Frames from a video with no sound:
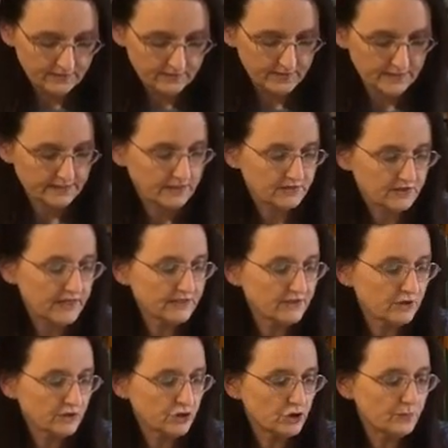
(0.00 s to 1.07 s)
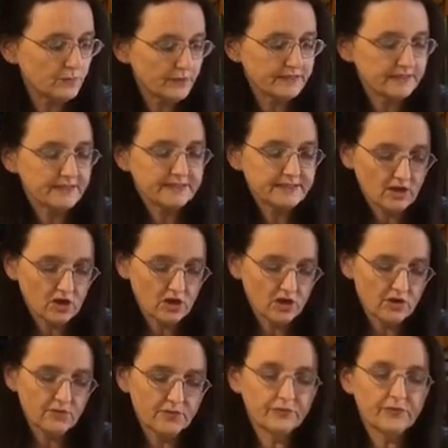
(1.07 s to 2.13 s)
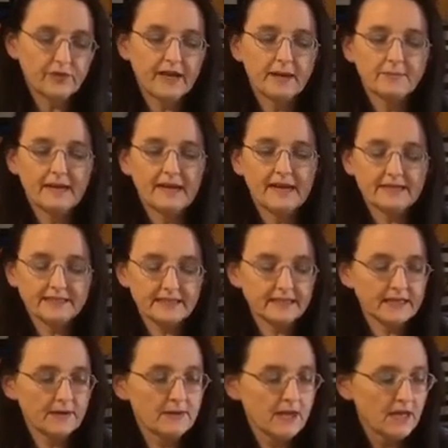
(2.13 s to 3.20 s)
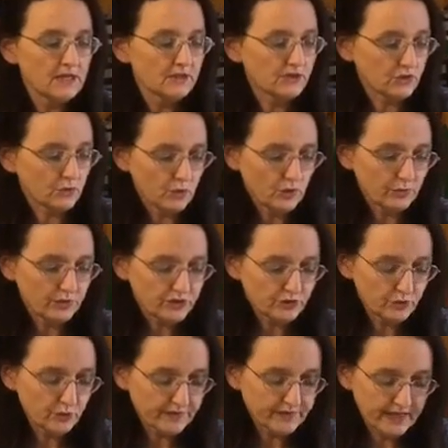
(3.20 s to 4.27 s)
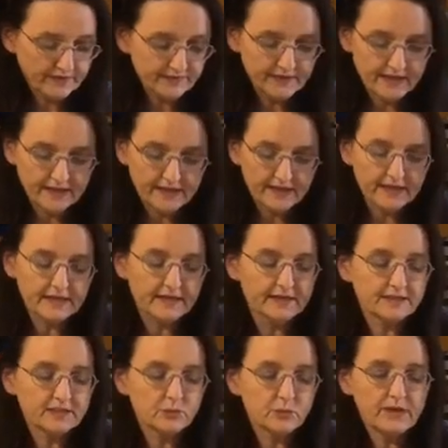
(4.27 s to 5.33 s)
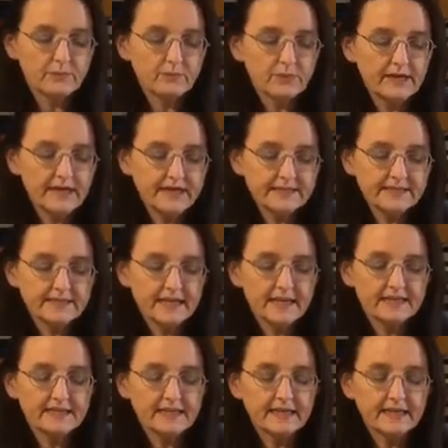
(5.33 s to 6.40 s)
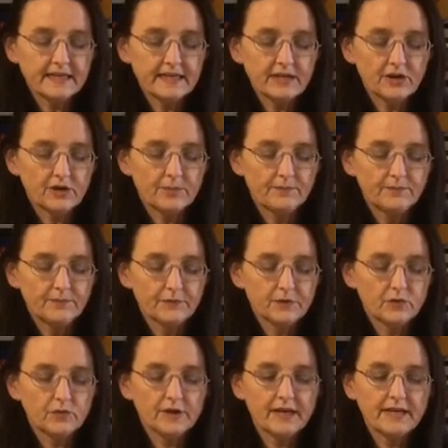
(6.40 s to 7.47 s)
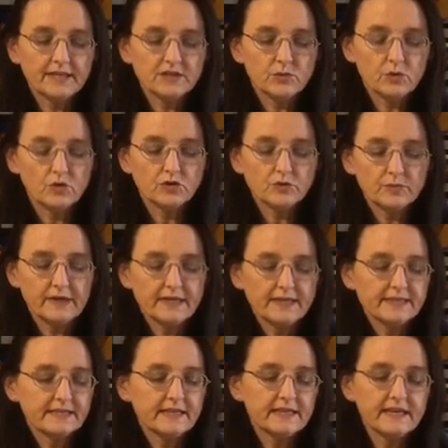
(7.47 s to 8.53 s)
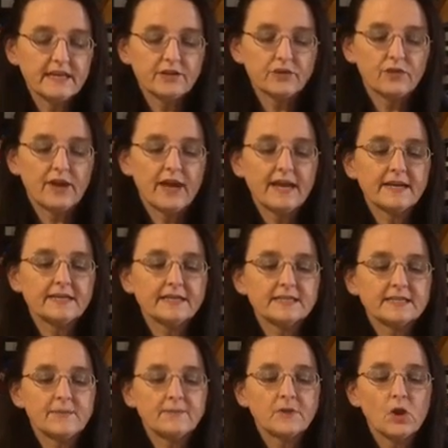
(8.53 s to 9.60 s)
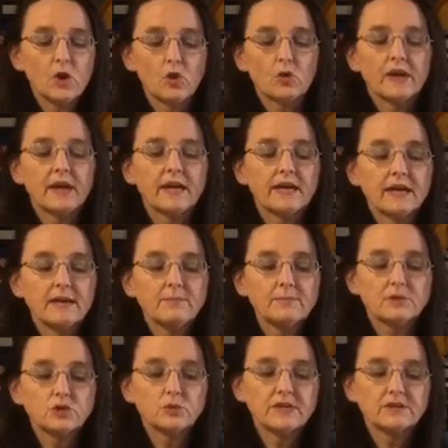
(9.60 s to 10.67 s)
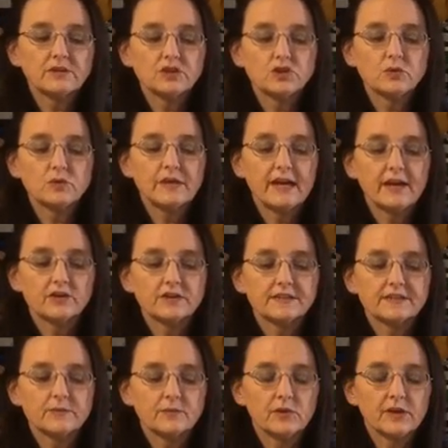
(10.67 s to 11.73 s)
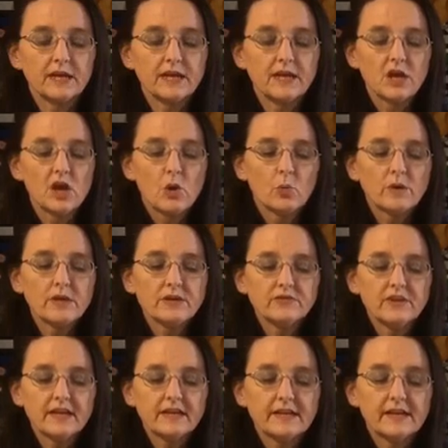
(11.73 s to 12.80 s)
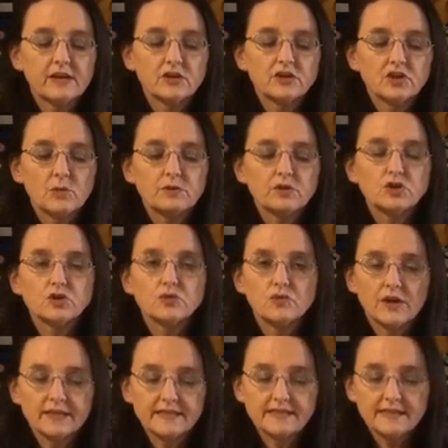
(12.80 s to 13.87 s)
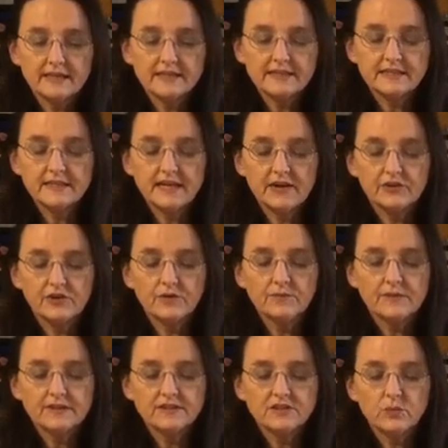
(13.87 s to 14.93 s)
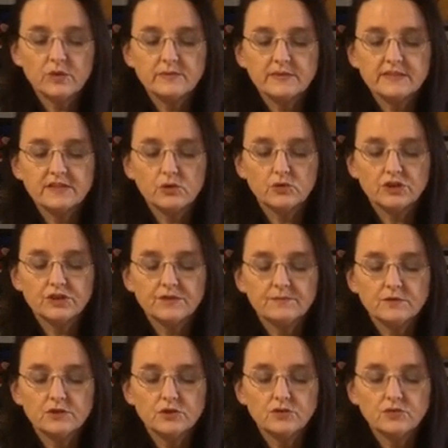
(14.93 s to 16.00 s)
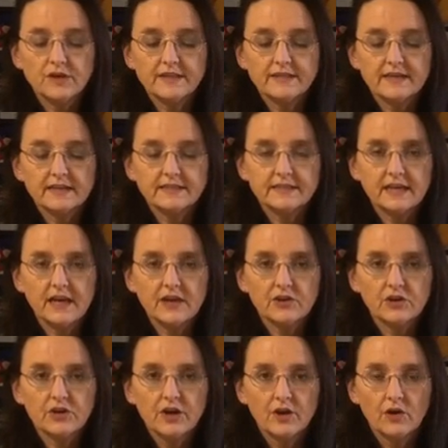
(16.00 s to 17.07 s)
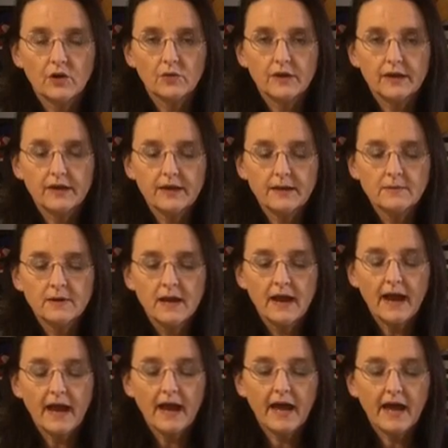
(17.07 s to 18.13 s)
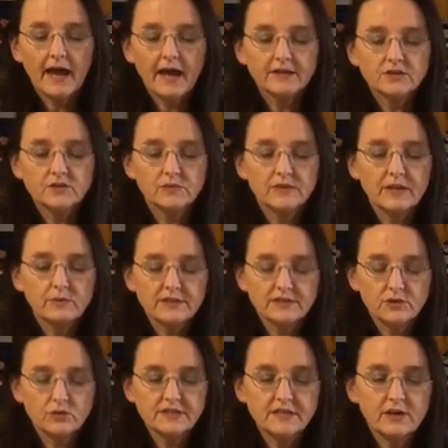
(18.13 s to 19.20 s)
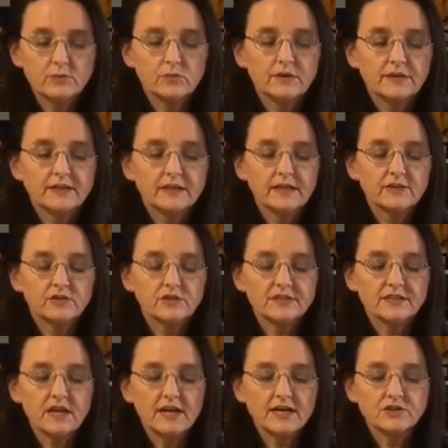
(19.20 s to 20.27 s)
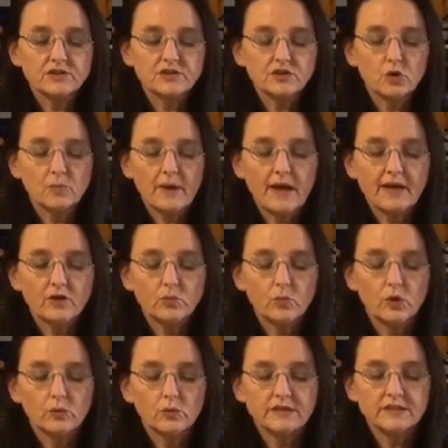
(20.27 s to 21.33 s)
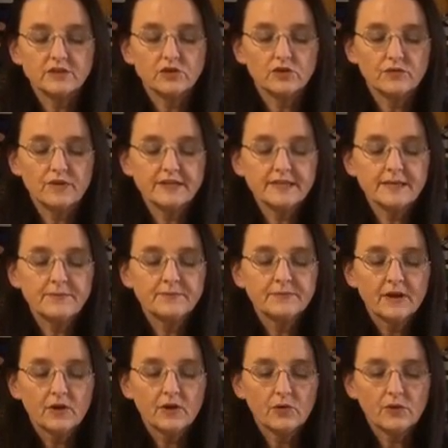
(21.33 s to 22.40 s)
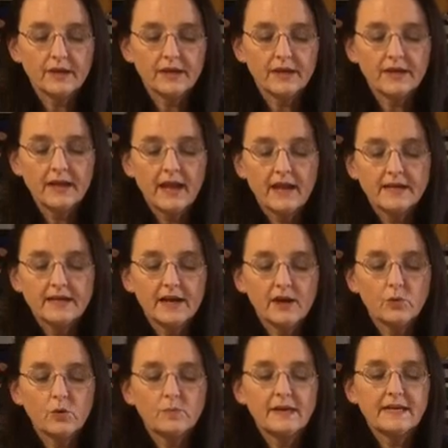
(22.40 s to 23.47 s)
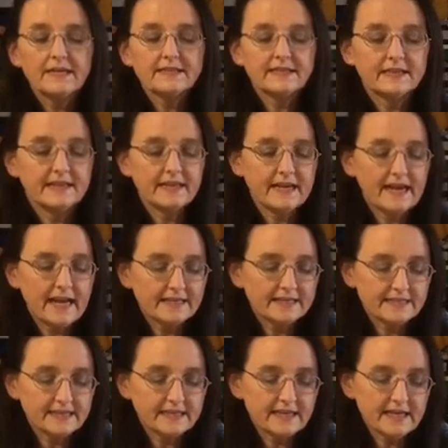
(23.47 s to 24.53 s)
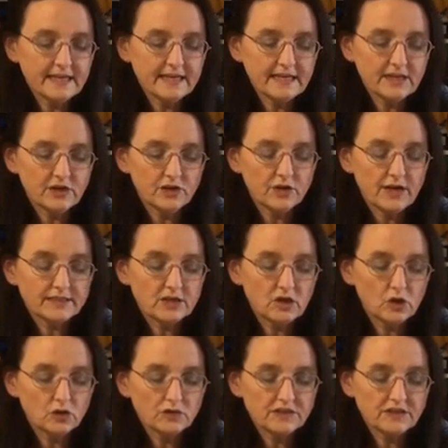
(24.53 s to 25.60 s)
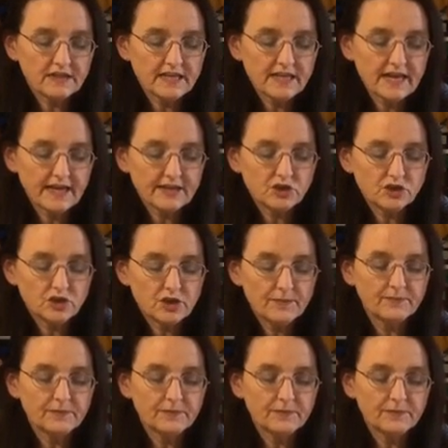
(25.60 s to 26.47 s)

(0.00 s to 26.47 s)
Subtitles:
Right, so that's our 2 pieces of elastic. So what we do with that then is we place that in here. Okay, so we're going to place it in either end. Okay, in between the 2 layers. Okay, we have that layered up 2 right sides together. That's the way we sewed it. 2 right sides together. Okay, and then we sewed down either side just to go back on what we did already. Okay, now we're placing the elastic in here as close to the edge.